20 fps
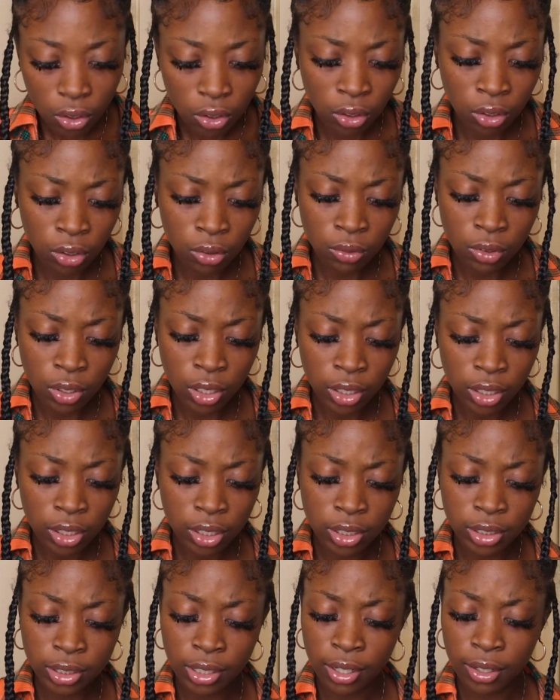You
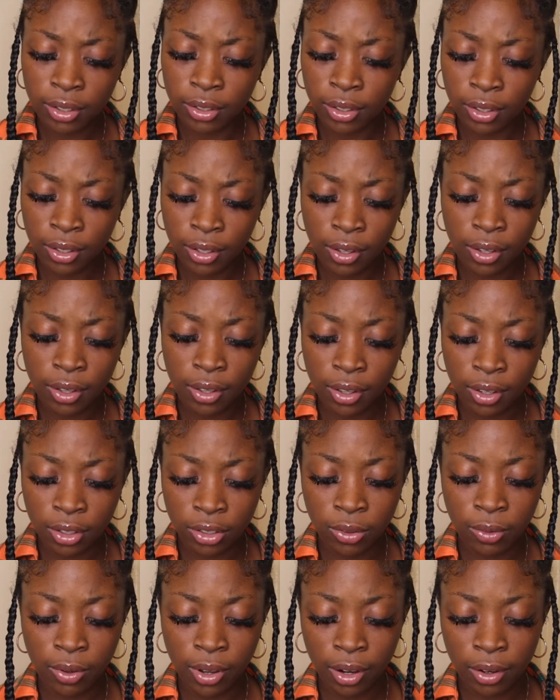digging it out? Yeah,
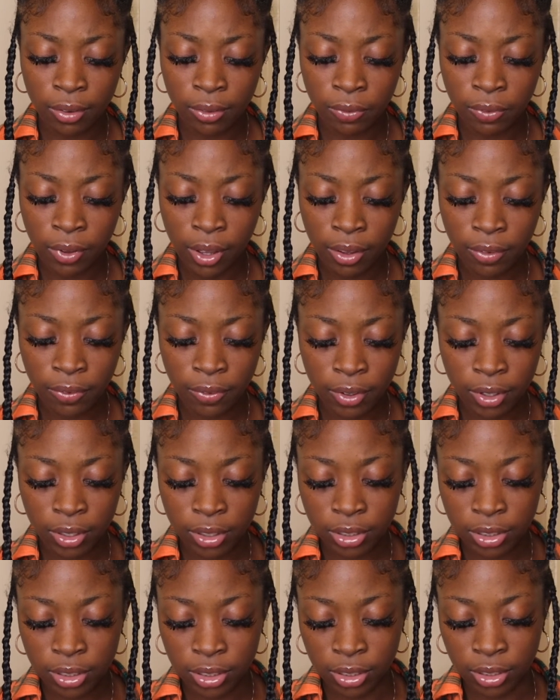you gotta fight for the
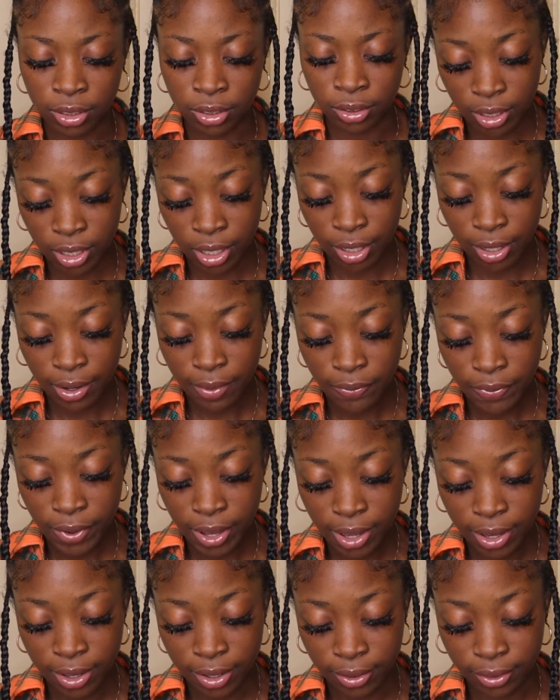chance. And I'm
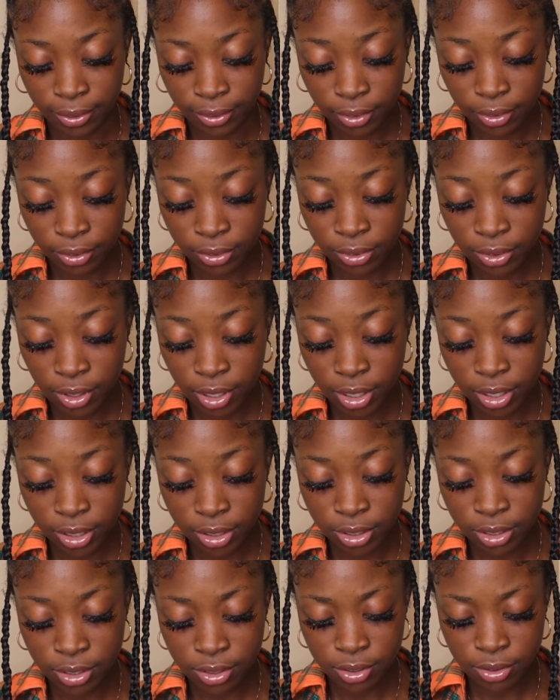fighting. Trying
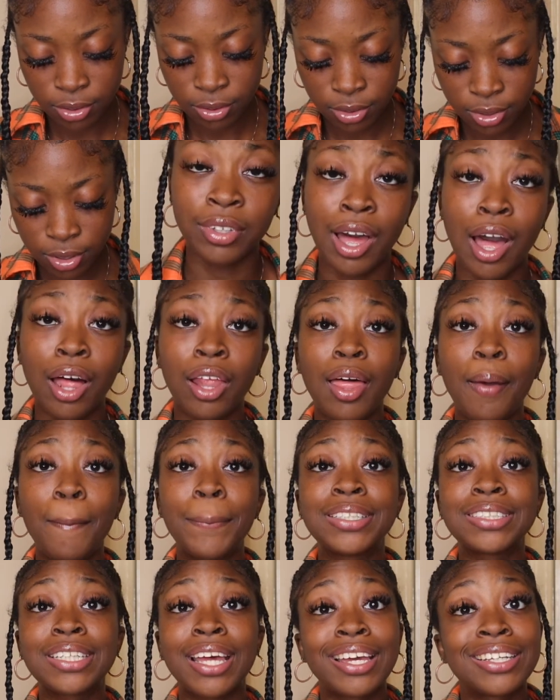to. Well, I'ma
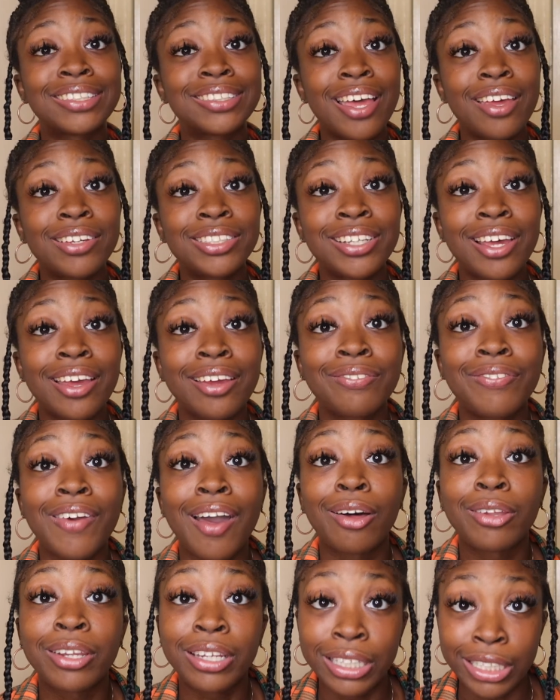say, stay safe
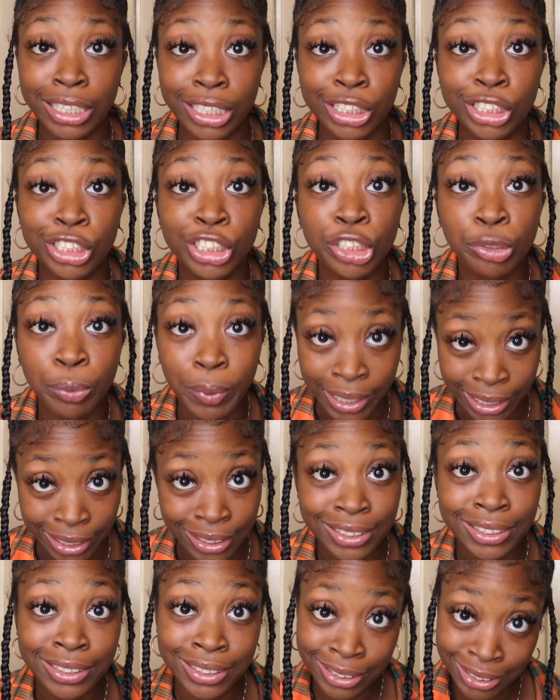out in these streets.
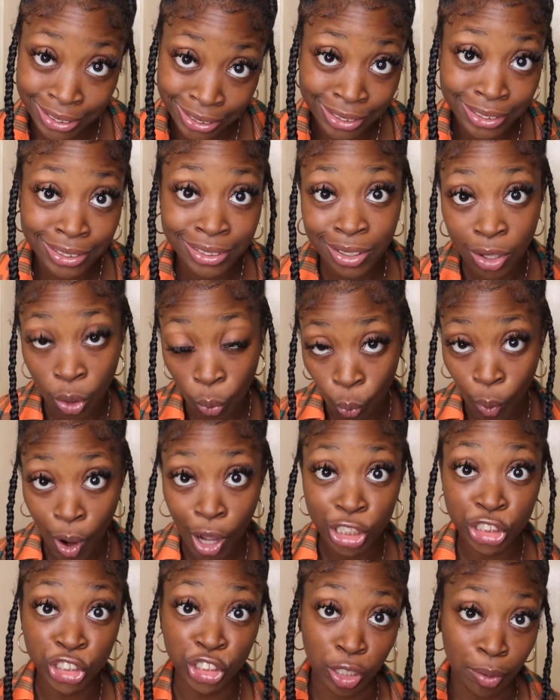
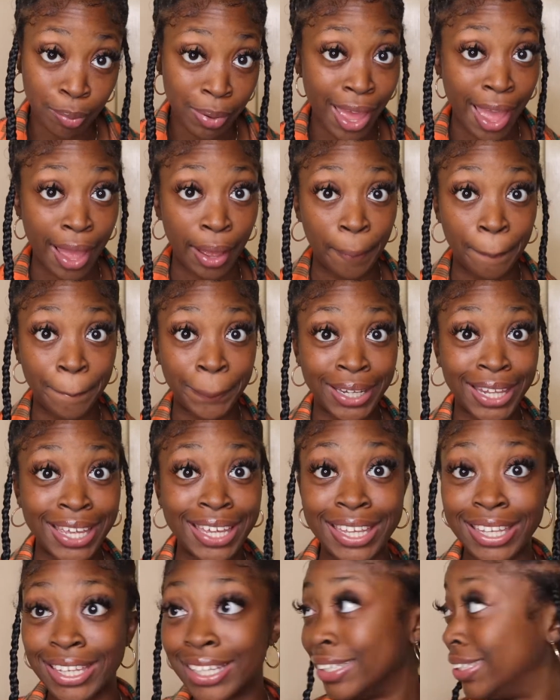Watch your back, please.
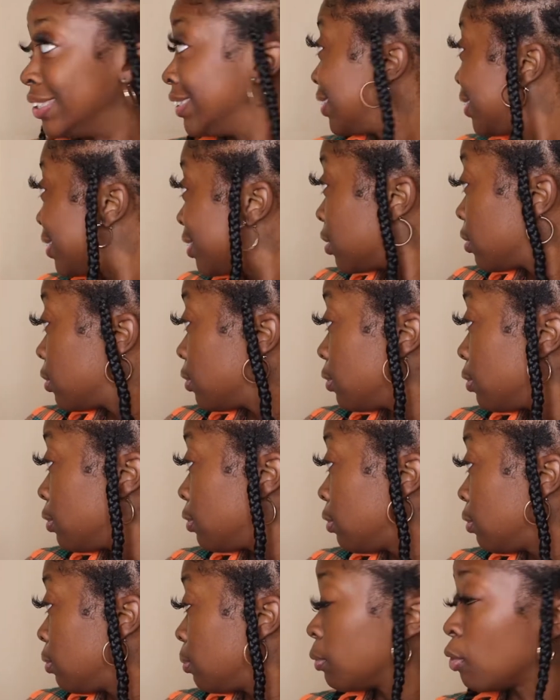
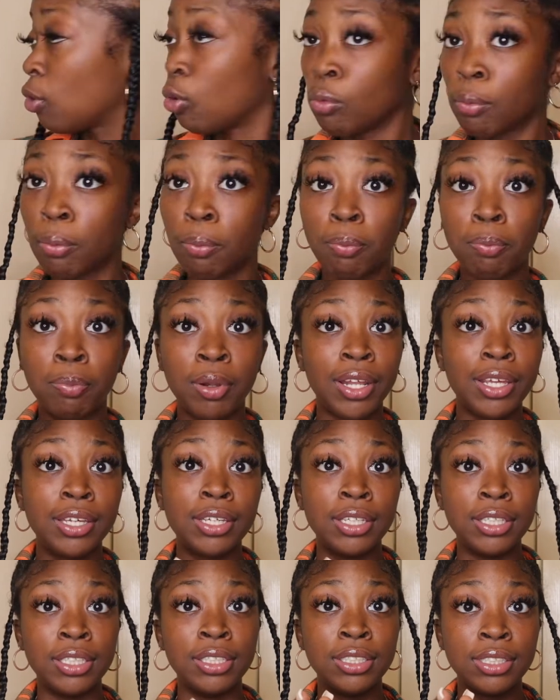Ooh, please.
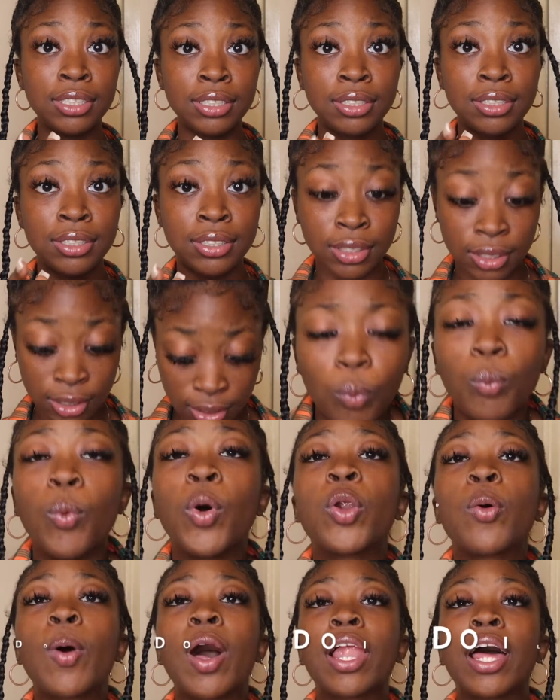What
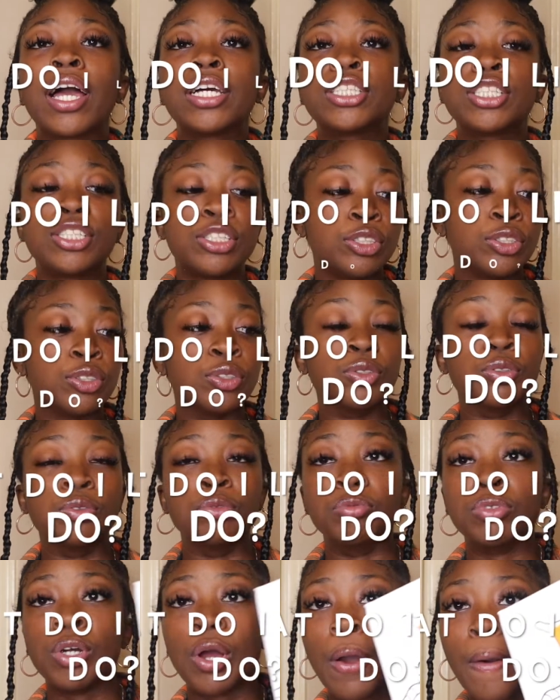do I like to do?
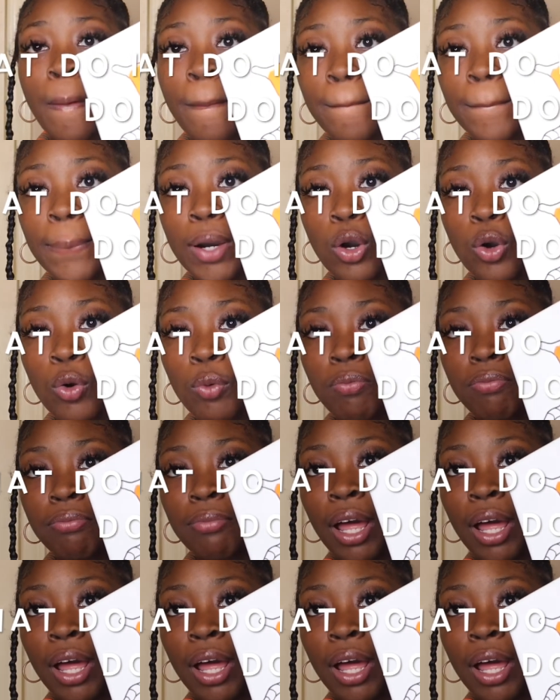Boop.